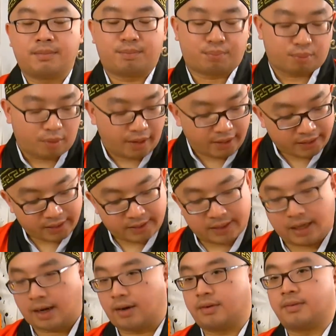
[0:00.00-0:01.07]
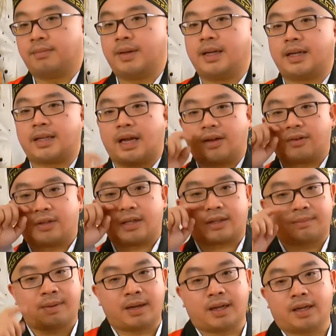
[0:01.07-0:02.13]
break it down, meaning that you take
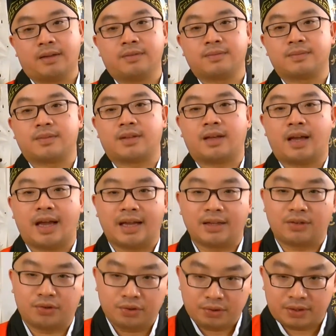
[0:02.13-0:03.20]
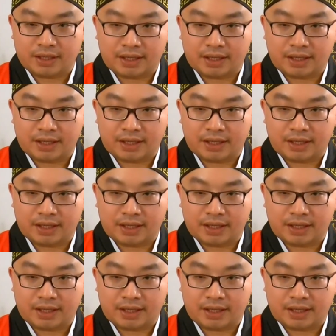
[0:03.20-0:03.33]
the money and use